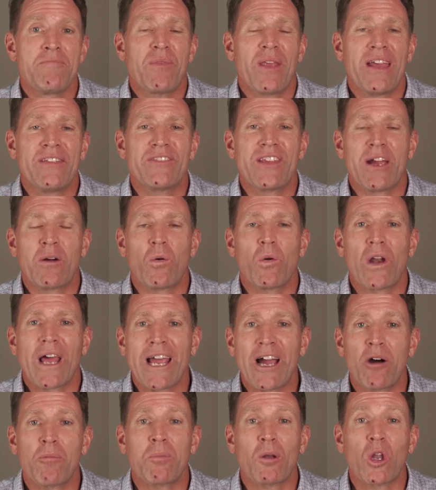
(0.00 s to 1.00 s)
and that will
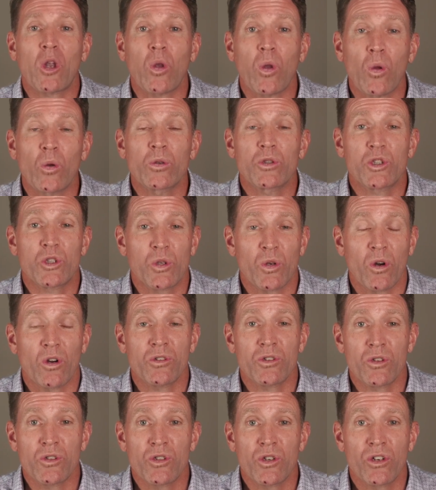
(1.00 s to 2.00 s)
help launch you on
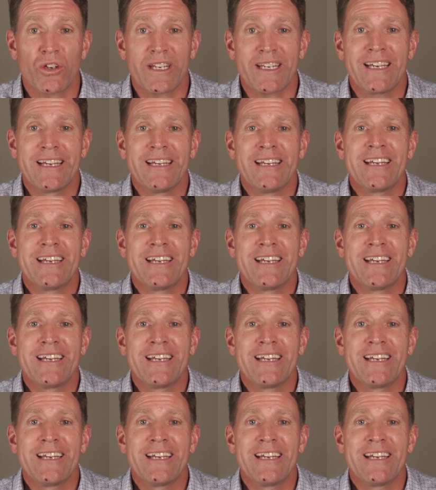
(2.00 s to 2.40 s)
your journey.